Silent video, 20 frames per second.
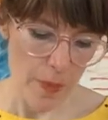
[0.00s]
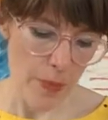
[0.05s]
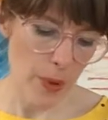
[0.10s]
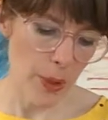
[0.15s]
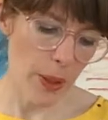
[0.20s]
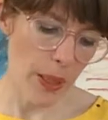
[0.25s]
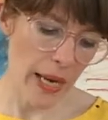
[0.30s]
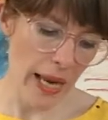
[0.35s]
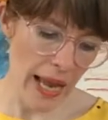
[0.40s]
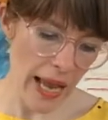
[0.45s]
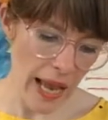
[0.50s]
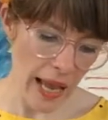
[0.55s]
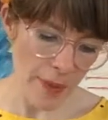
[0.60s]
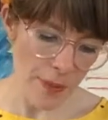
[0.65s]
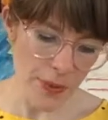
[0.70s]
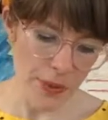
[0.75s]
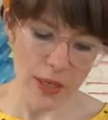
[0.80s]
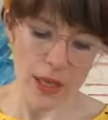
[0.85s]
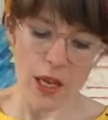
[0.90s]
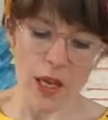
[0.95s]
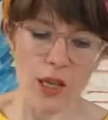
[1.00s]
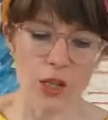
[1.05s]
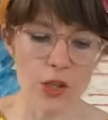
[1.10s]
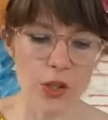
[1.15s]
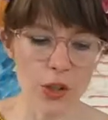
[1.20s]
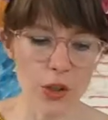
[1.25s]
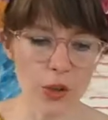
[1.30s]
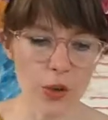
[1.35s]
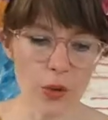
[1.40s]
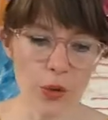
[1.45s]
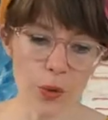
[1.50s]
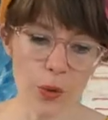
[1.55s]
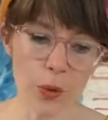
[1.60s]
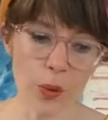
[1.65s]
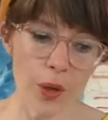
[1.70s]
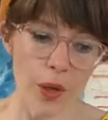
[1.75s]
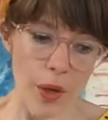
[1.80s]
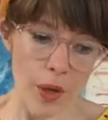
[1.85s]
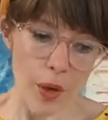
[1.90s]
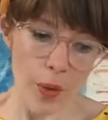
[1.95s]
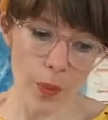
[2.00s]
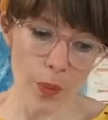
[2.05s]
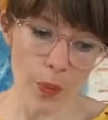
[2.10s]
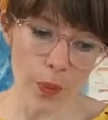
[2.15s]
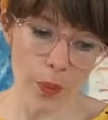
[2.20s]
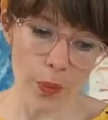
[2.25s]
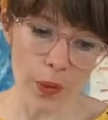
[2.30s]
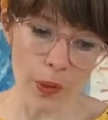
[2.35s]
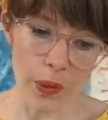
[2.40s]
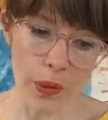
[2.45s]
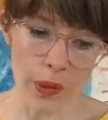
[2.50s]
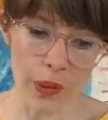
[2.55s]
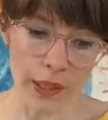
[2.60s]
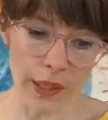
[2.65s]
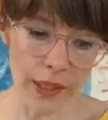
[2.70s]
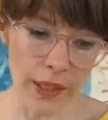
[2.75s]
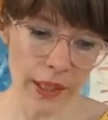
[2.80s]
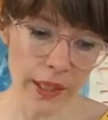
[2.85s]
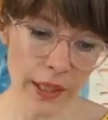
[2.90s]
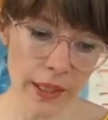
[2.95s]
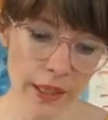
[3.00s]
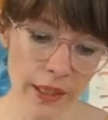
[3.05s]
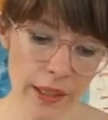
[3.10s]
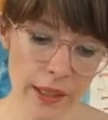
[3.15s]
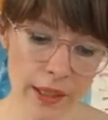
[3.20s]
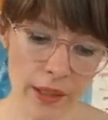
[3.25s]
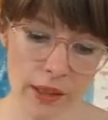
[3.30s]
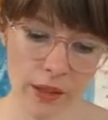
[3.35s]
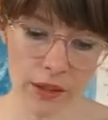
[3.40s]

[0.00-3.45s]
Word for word: Perhaps you would